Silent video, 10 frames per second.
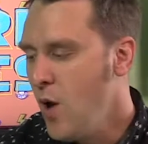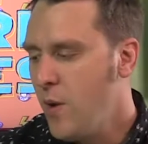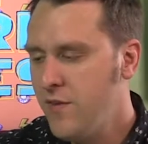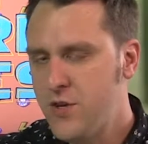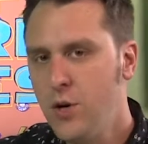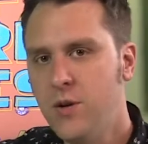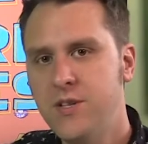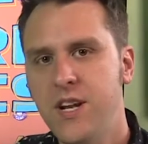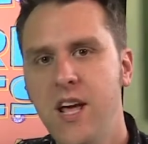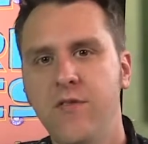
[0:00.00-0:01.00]
We have Tudor
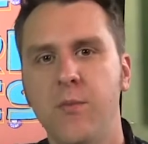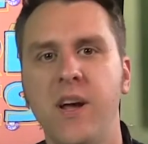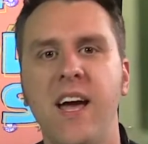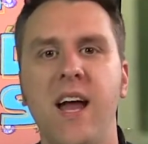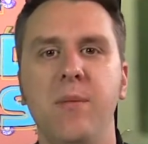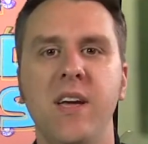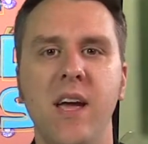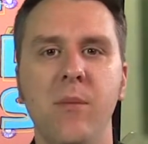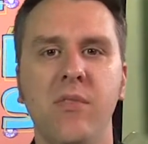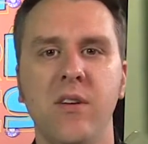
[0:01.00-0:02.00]
today from Academy
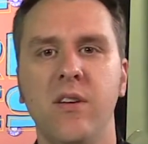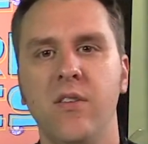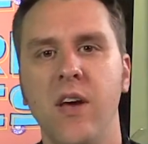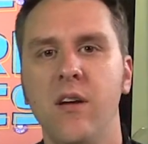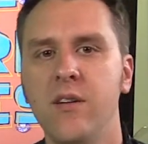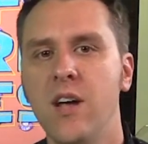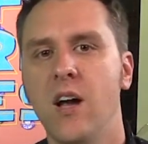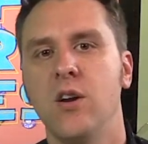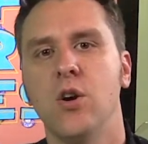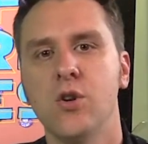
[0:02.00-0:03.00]
Games and designer
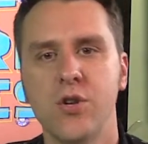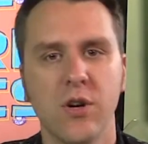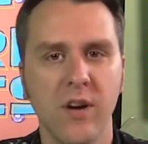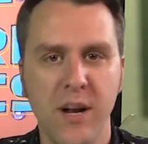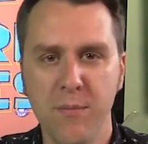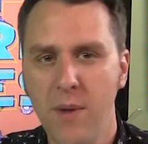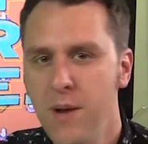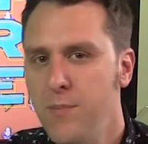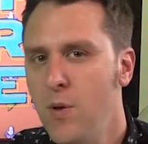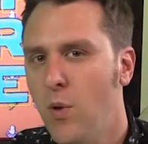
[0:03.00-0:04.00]
Jan Kirschner, and it
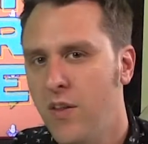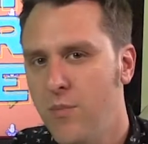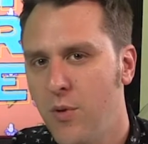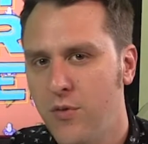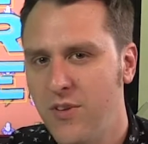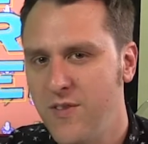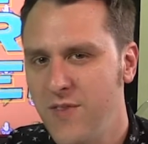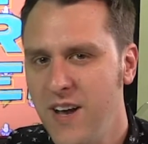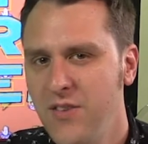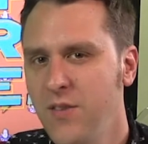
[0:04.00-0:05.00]
might be one of the most
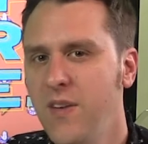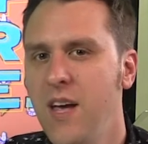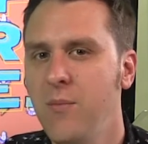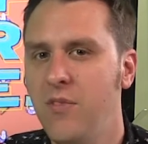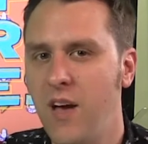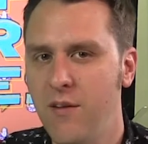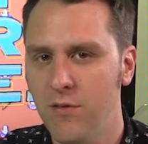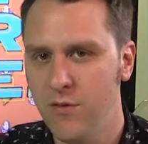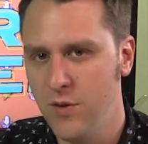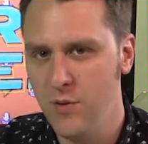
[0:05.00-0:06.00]
divisive games I've
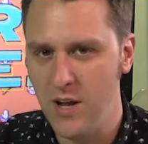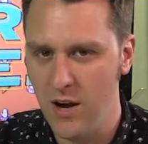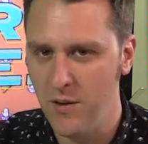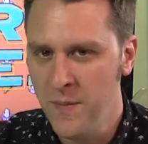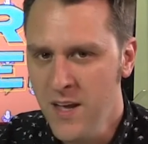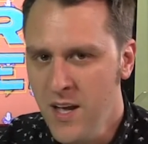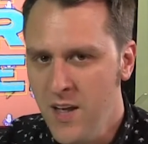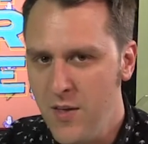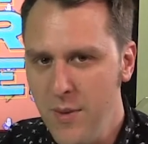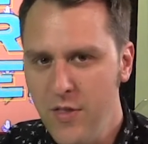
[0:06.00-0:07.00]
reviewed here.
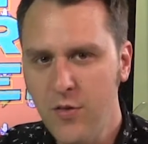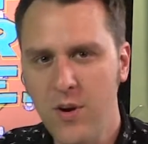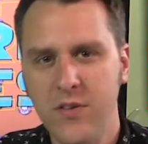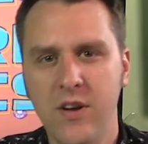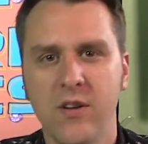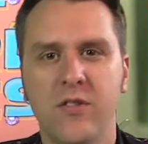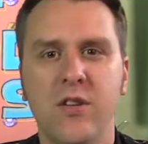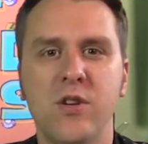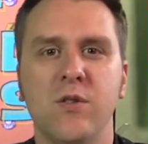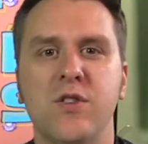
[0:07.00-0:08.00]
The main thrust here is
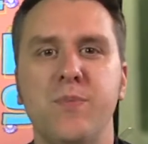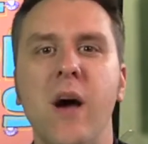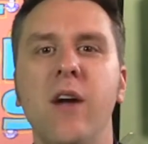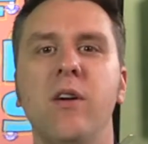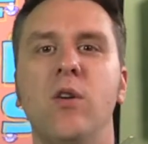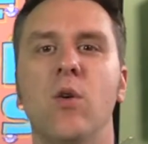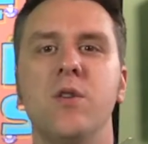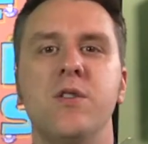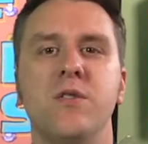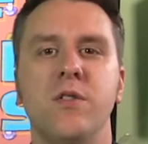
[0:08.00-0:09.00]
that you're aspiring
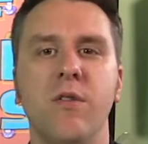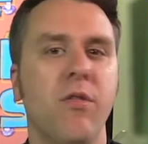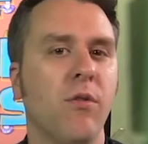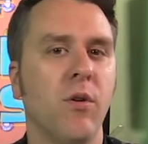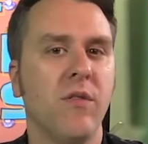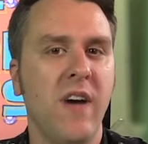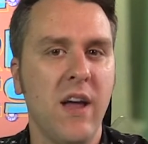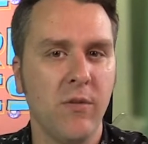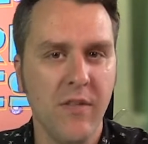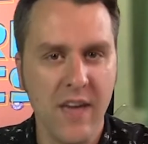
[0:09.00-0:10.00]
courtiers to the throne of
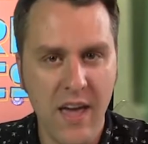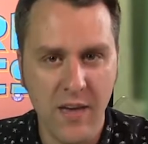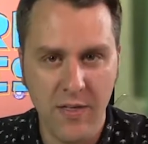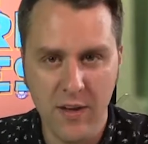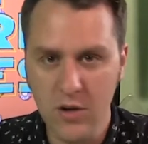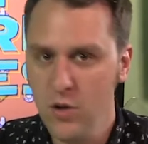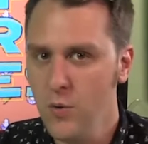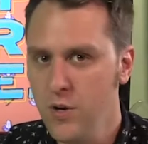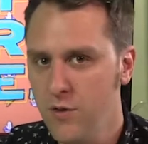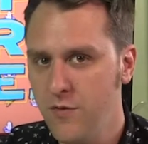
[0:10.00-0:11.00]
Henry VIII, and
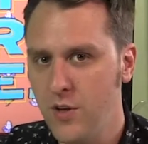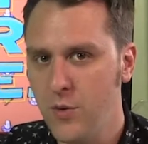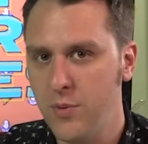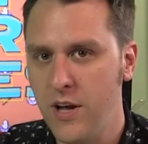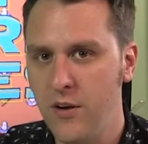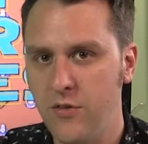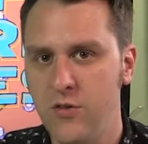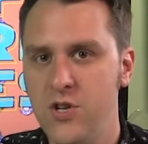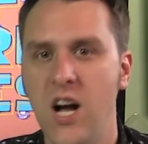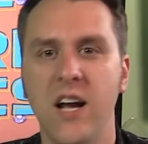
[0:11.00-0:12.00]
you and your fellow players
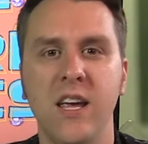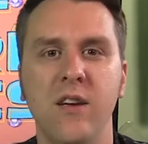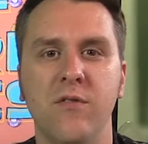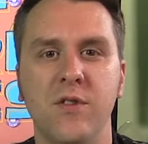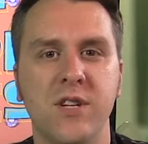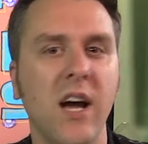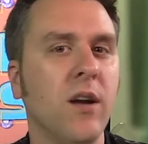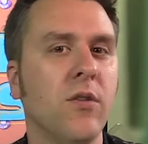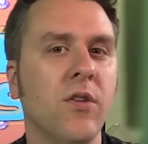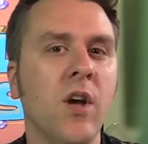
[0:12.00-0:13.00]
are jockeying for
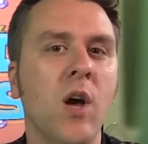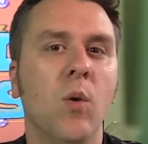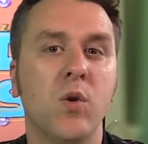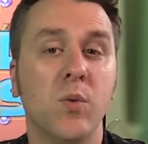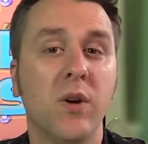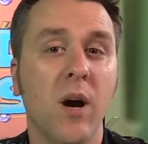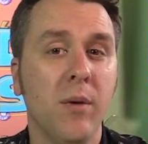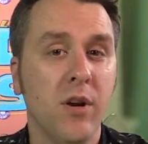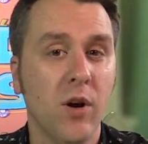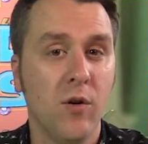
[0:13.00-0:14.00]
titles which will come
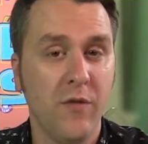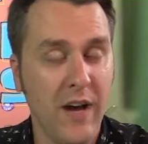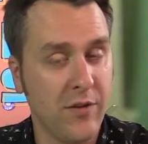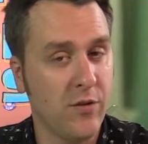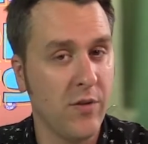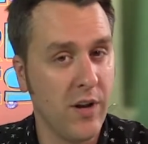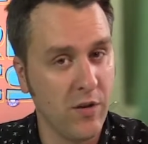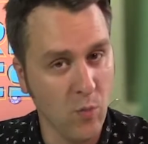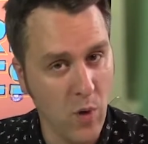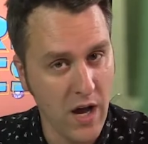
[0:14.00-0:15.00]
and go faster than
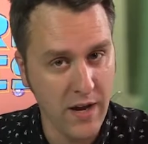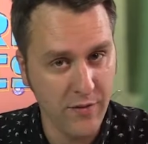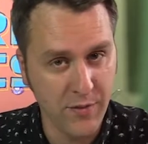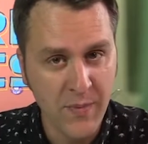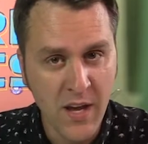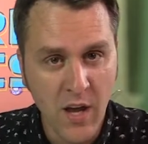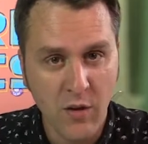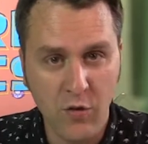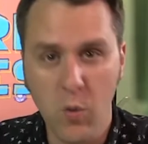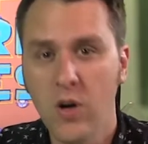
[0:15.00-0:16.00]
his wives.
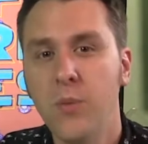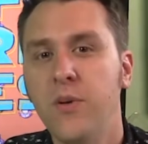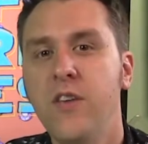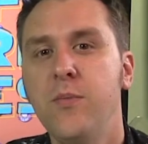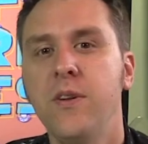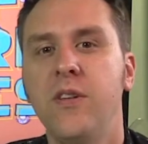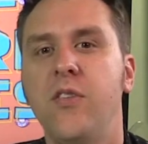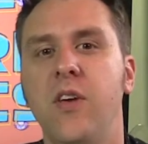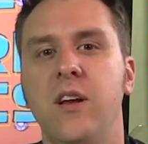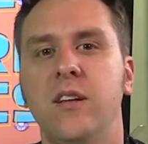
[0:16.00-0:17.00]
There's worker placement and
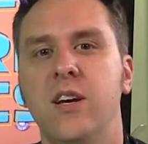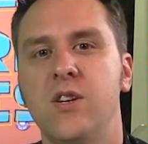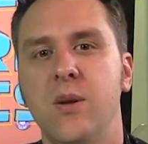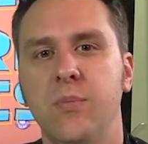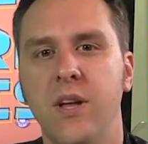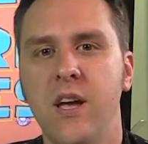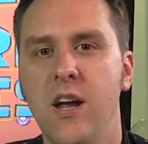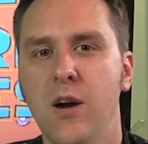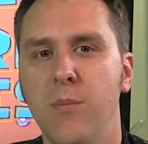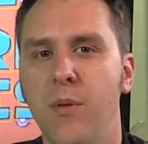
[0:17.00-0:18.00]
set collection at play
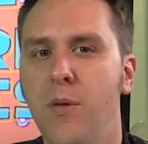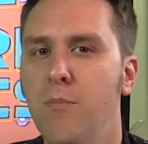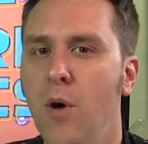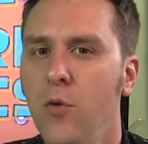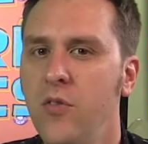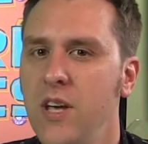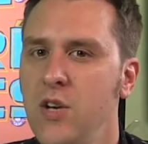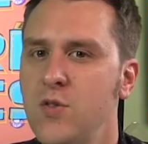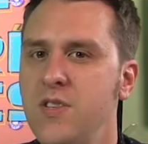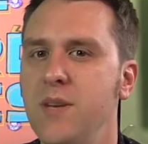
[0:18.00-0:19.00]
here, but the most
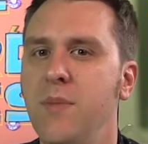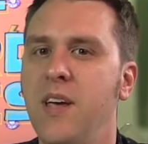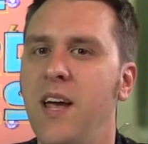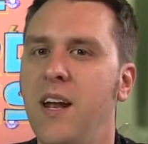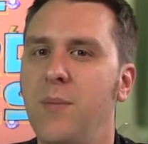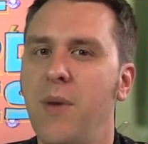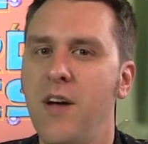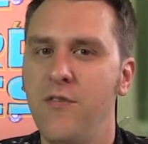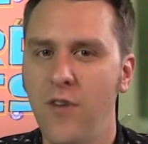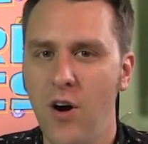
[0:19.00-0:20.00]
interesting mechanic by
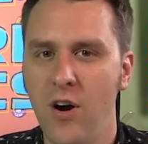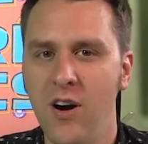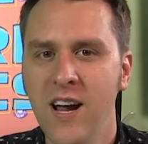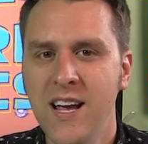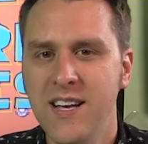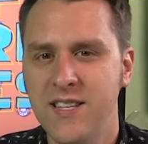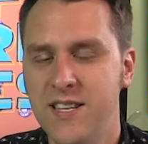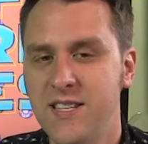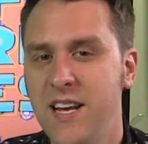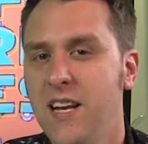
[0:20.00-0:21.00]
far is the
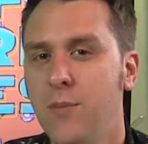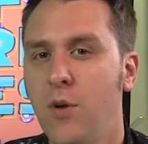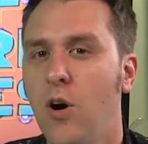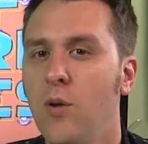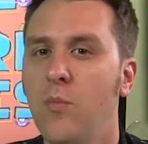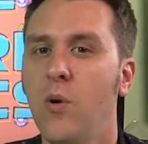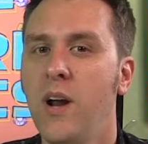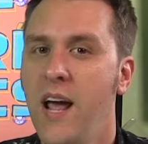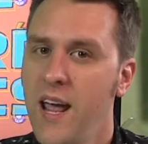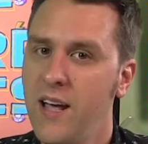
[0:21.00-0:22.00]
stand-up cardboard
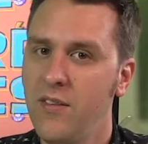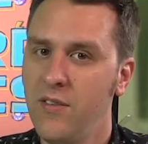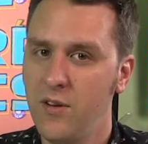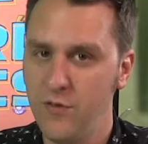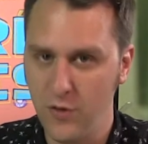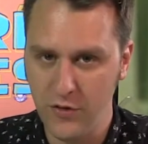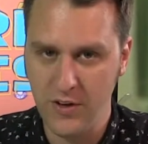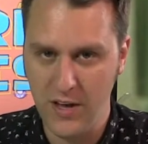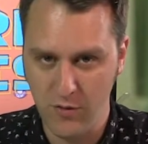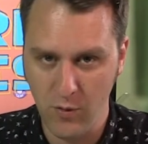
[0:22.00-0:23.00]
hands and
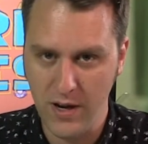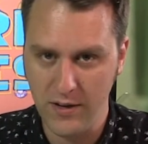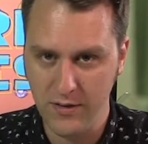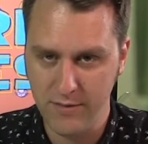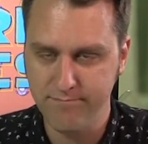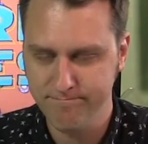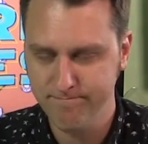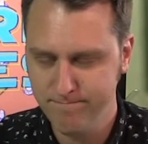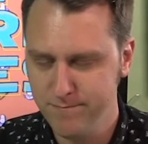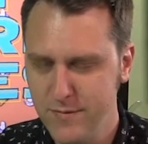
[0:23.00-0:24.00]
full-sized rings.
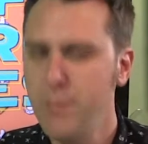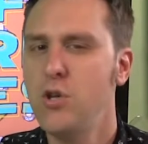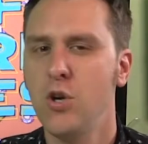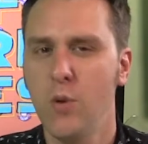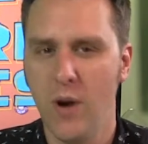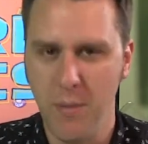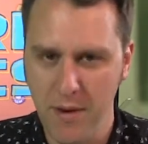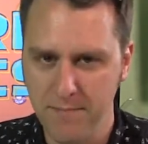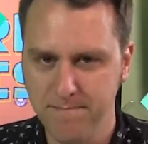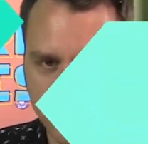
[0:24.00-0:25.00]
Let me show you what I mean.